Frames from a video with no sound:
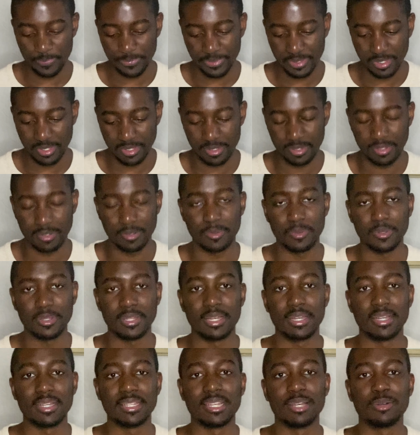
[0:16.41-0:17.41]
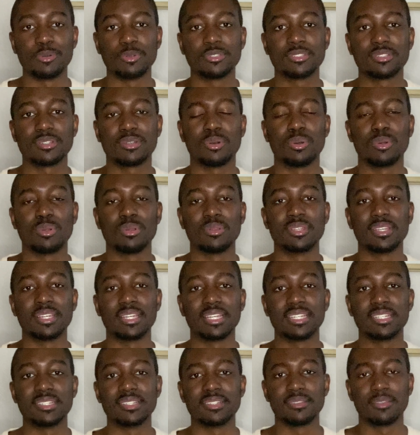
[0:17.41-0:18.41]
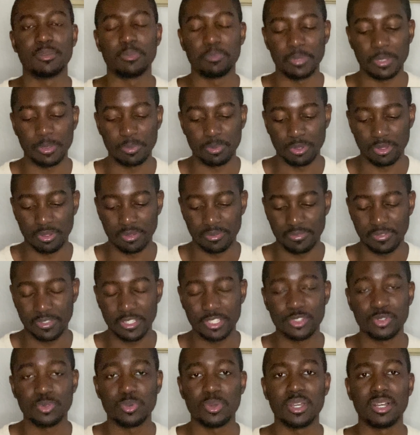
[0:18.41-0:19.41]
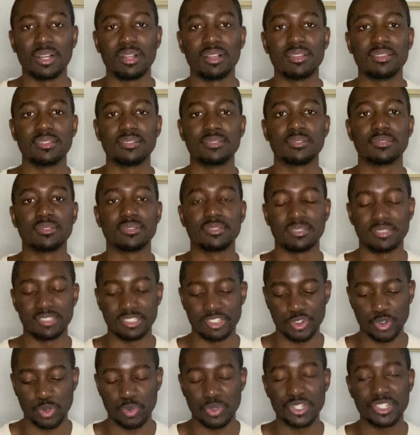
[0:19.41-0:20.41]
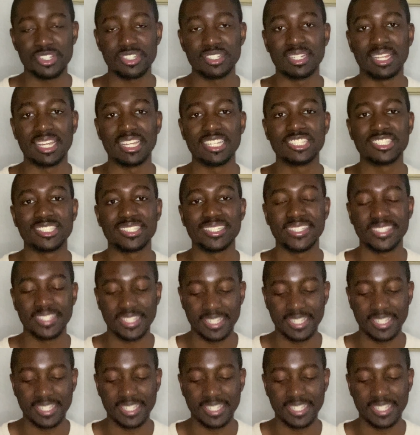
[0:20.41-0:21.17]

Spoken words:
that was called the people of Israel, or the Jewish nation.